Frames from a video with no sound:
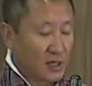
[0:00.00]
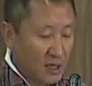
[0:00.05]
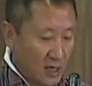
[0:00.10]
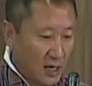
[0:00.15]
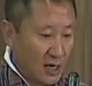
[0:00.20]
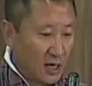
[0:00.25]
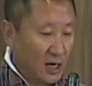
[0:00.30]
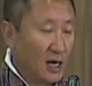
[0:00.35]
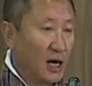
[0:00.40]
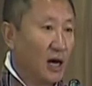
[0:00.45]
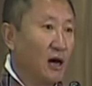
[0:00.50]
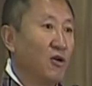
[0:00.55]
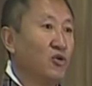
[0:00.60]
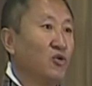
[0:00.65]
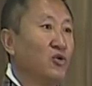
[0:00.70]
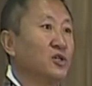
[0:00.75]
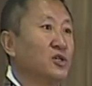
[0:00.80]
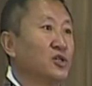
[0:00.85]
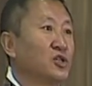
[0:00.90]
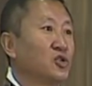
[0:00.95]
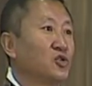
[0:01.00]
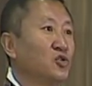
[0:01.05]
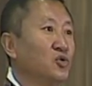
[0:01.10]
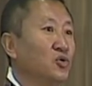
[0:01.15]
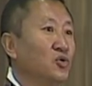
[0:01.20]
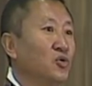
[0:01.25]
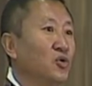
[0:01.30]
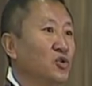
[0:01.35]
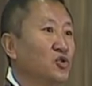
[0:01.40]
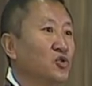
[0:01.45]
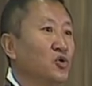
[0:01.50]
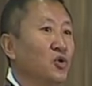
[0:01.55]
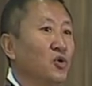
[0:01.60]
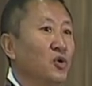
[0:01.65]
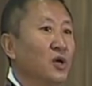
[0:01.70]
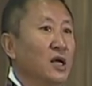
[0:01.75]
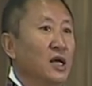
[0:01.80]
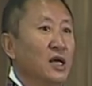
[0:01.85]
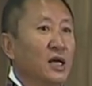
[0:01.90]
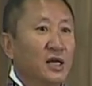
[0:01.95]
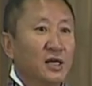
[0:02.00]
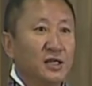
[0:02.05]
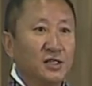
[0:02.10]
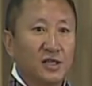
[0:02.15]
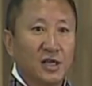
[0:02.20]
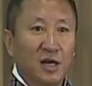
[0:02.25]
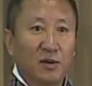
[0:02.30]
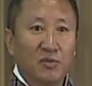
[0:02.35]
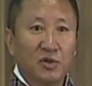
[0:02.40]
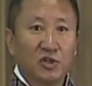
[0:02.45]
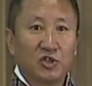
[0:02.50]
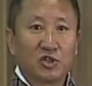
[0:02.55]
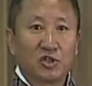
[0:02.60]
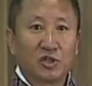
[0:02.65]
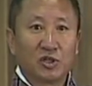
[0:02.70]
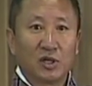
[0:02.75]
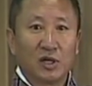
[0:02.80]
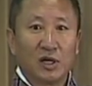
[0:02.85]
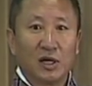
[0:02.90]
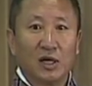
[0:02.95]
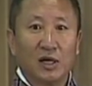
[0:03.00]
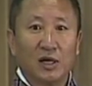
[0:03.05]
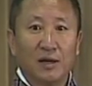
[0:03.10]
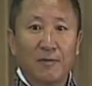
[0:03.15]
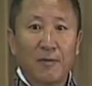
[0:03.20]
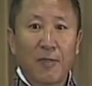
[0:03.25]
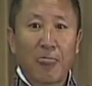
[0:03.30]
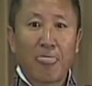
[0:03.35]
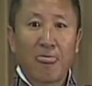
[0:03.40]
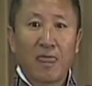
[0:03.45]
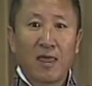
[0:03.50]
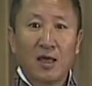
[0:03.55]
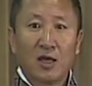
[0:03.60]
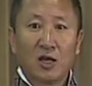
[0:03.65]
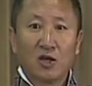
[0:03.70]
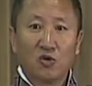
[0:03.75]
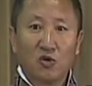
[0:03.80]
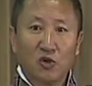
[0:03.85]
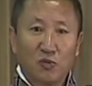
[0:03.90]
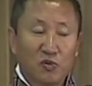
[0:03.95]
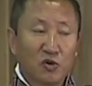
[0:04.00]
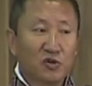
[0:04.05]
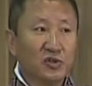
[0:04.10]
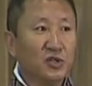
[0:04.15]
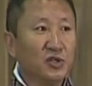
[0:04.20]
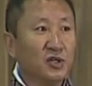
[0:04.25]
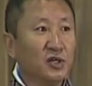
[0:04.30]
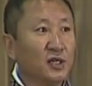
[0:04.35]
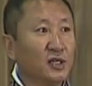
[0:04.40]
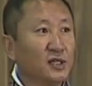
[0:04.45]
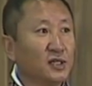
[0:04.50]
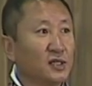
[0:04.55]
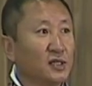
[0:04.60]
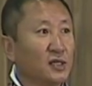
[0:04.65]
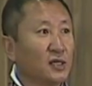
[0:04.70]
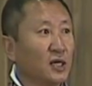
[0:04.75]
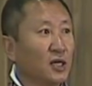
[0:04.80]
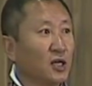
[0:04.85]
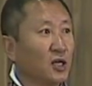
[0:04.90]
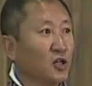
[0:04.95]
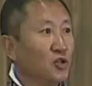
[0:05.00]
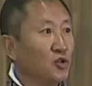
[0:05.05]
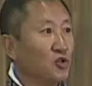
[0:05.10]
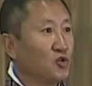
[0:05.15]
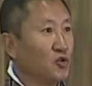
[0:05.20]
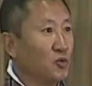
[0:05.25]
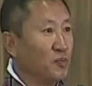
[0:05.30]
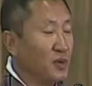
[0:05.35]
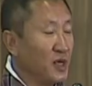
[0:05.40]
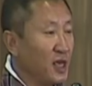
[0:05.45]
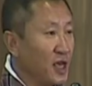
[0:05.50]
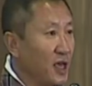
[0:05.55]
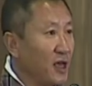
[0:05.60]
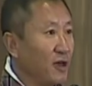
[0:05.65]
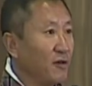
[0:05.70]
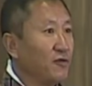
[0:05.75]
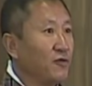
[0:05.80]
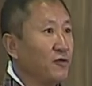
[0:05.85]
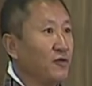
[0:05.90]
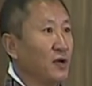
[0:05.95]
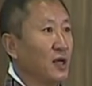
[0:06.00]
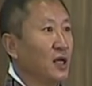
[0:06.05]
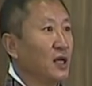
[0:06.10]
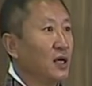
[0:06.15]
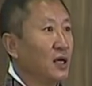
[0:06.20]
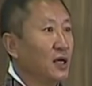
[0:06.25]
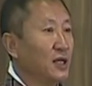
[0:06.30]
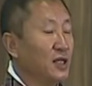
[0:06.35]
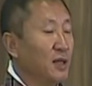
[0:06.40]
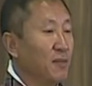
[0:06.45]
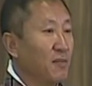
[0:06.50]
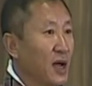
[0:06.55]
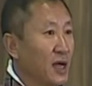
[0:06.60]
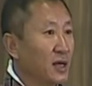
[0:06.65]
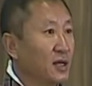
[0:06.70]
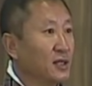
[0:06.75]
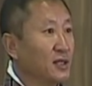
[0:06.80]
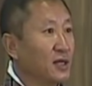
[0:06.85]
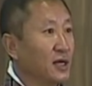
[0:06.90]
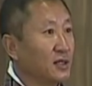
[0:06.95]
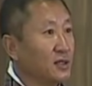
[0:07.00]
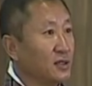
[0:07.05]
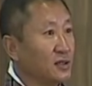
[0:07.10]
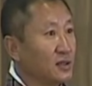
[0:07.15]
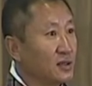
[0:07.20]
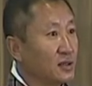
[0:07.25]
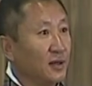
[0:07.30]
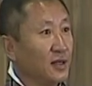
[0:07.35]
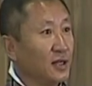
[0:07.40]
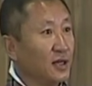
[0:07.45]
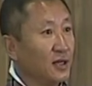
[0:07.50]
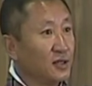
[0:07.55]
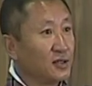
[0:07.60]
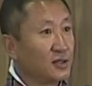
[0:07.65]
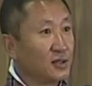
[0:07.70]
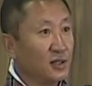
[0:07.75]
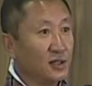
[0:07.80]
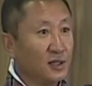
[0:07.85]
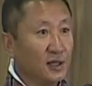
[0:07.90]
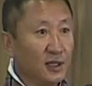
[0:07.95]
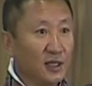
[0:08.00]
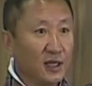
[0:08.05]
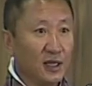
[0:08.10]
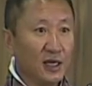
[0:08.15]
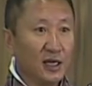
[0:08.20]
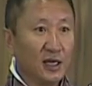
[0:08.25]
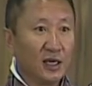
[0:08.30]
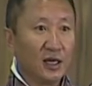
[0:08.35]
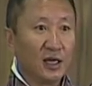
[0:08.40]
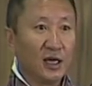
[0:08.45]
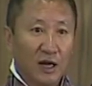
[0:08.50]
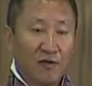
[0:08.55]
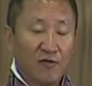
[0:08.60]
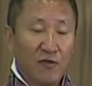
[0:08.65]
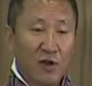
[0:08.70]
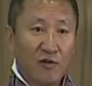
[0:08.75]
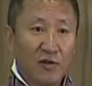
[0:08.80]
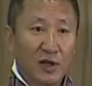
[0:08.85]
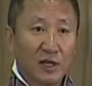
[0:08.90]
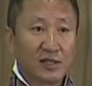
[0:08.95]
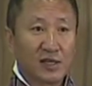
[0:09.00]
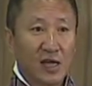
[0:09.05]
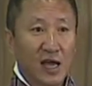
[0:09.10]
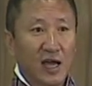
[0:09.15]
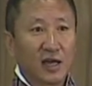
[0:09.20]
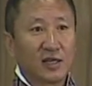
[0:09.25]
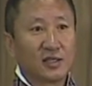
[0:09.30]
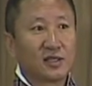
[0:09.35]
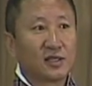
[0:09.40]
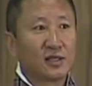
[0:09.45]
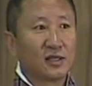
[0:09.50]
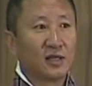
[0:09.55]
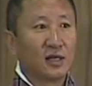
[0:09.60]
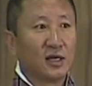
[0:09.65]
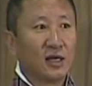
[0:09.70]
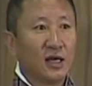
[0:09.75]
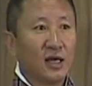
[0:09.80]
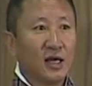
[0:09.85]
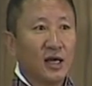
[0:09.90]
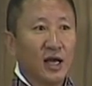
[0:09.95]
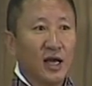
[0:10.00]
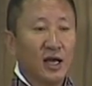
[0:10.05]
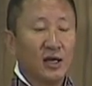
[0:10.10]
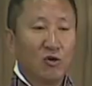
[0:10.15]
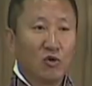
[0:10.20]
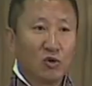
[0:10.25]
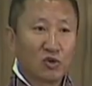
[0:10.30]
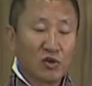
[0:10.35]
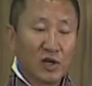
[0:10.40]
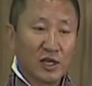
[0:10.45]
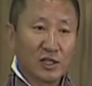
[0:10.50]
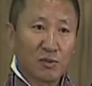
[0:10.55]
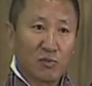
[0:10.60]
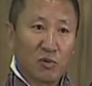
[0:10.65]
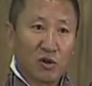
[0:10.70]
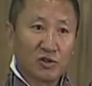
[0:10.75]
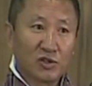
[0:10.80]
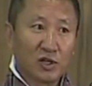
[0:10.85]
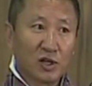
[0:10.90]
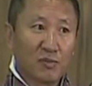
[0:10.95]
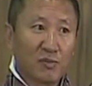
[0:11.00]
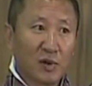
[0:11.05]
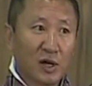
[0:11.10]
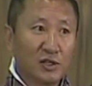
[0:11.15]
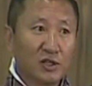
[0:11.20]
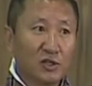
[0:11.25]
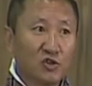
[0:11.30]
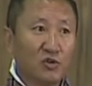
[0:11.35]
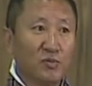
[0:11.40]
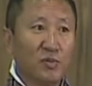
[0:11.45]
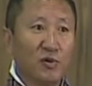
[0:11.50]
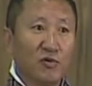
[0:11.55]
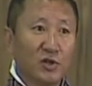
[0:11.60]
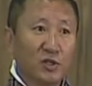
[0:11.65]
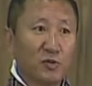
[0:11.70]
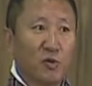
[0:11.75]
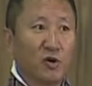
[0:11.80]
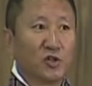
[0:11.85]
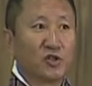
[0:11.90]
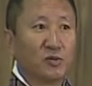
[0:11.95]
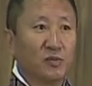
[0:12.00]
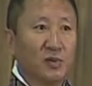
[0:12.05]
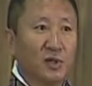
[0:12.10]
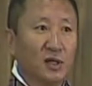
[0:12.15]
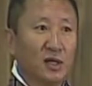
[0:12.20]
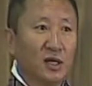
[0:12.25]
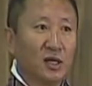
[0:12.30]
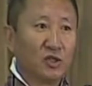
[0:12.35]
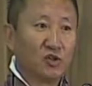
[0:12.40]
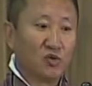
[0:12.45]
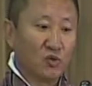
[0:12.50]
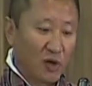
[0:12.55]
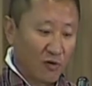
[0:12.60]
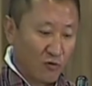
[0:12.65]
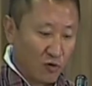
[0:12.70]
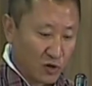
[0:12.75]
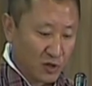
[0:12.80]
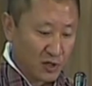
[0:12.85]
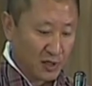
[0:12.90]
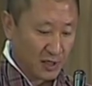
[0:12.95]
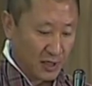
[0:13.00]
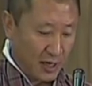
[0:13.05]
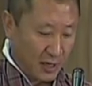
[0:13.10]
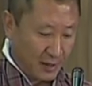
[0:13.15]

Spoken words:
our onus to also establish good procedures, to behave in the manner that is enlisted in the various acts, and also as a political party to be responsible to our voters.